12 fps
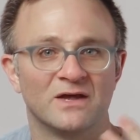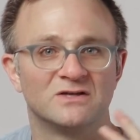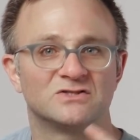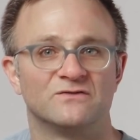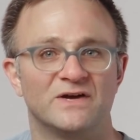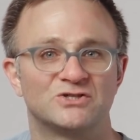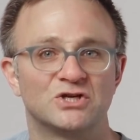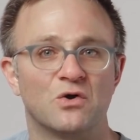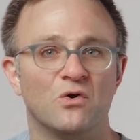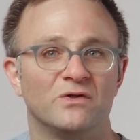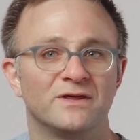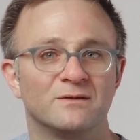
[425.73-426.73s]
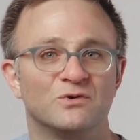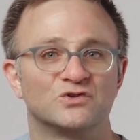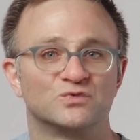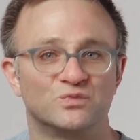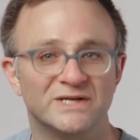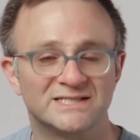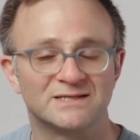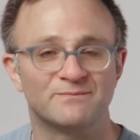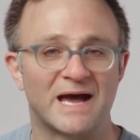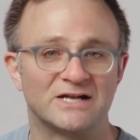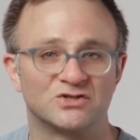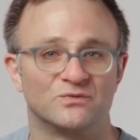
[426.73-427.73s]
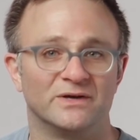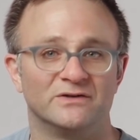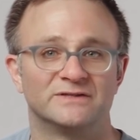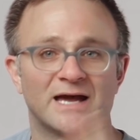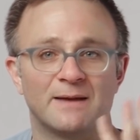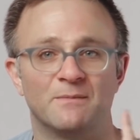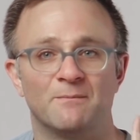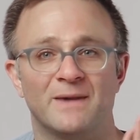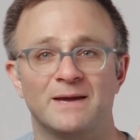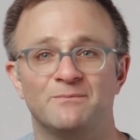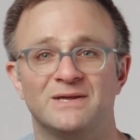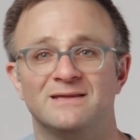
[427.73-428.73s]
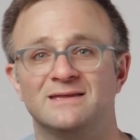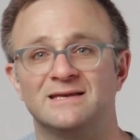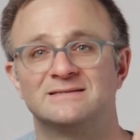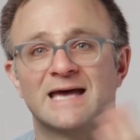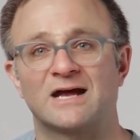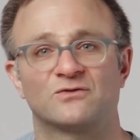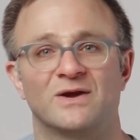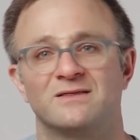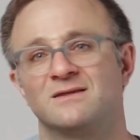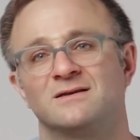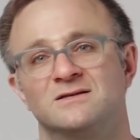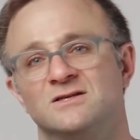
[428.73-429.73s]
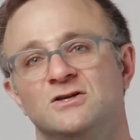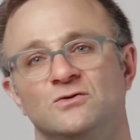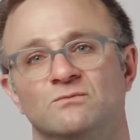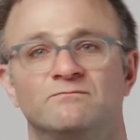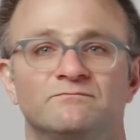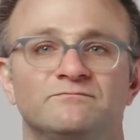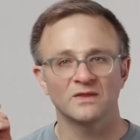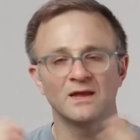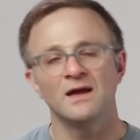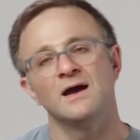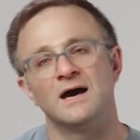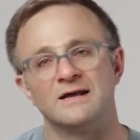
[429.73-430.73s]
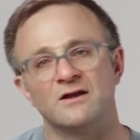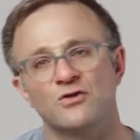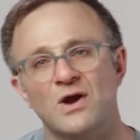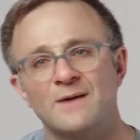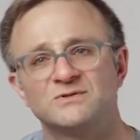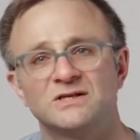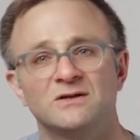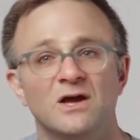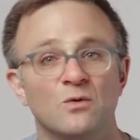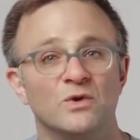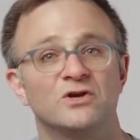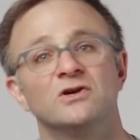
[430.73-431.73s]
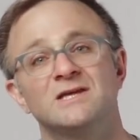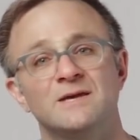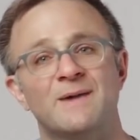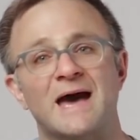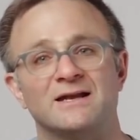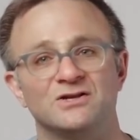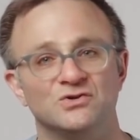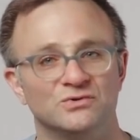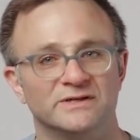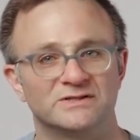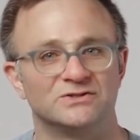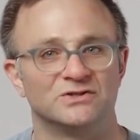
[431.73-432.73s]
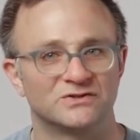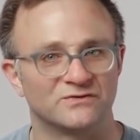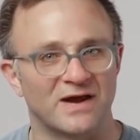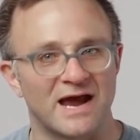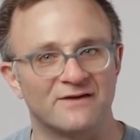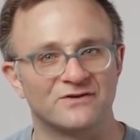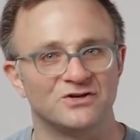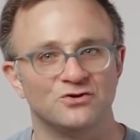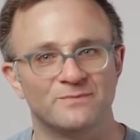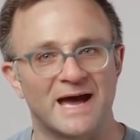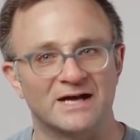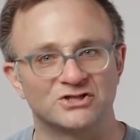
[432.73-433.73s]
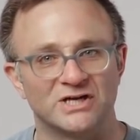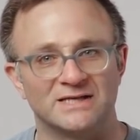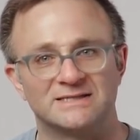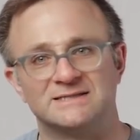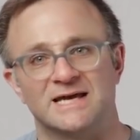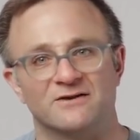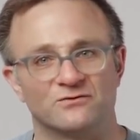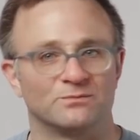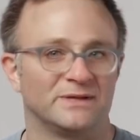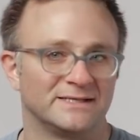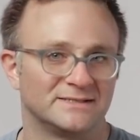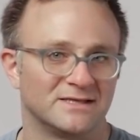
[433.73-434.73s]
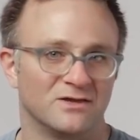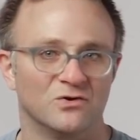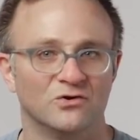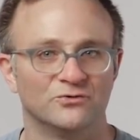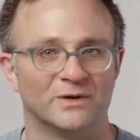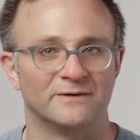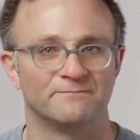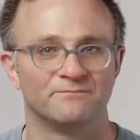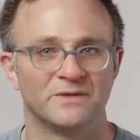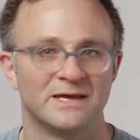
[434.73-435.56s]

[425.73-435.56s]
So fetching only the most recent batch in real time might be the exact right thing to do. Another option, we could keep adding new listeners for every new batch instead of replacing the old one.